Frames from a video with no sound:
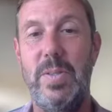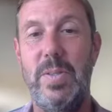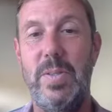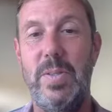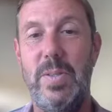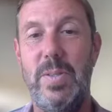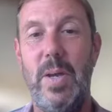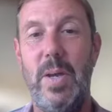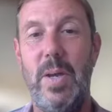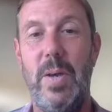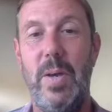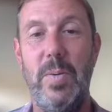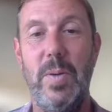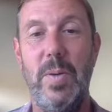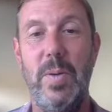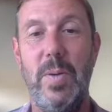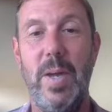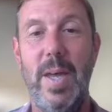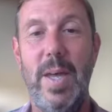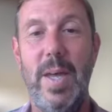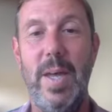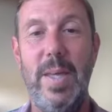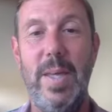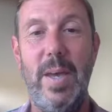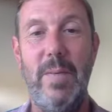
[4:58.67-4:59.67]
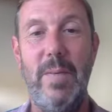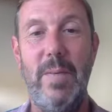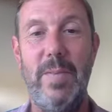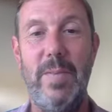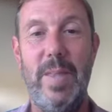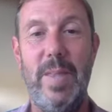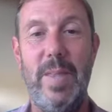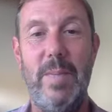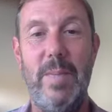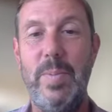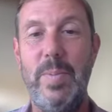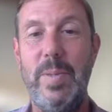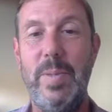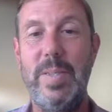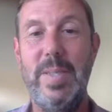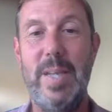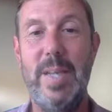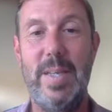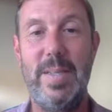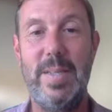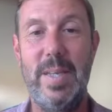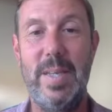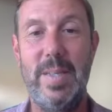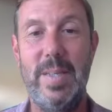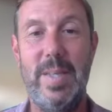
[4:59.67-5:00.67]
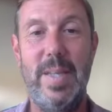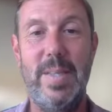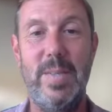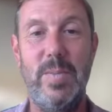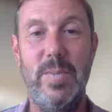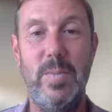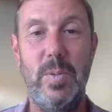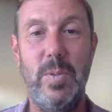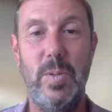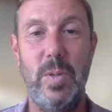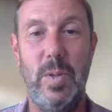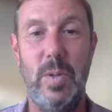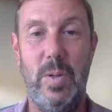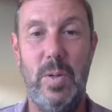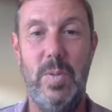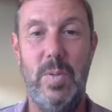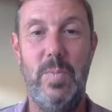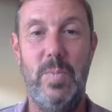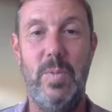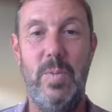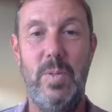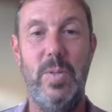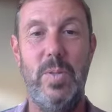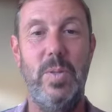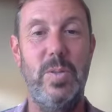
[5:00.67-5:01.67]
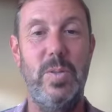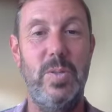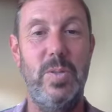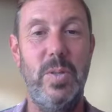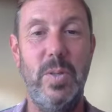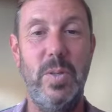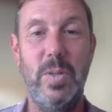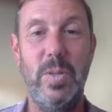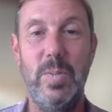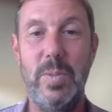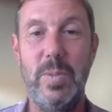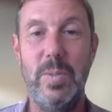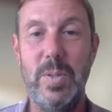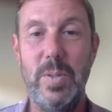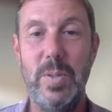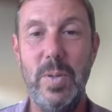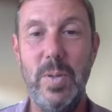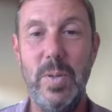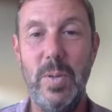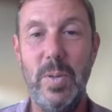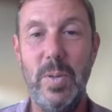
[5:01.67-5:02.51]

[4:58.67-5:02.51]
So, for them to be sat at a desk would not suit them at all.